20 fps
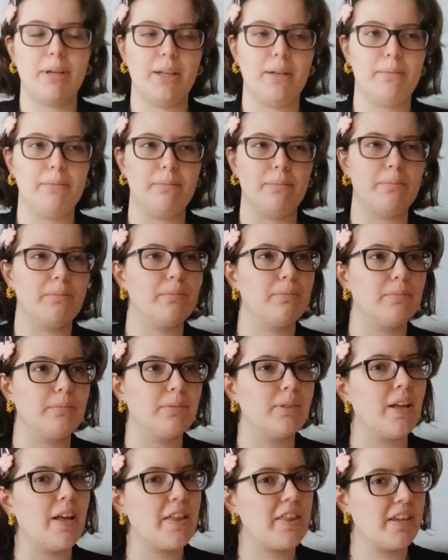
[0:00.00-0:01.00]
but
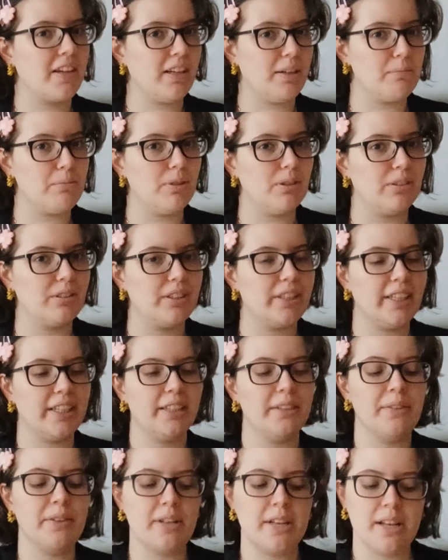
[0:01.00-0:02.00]
I think I'm learning.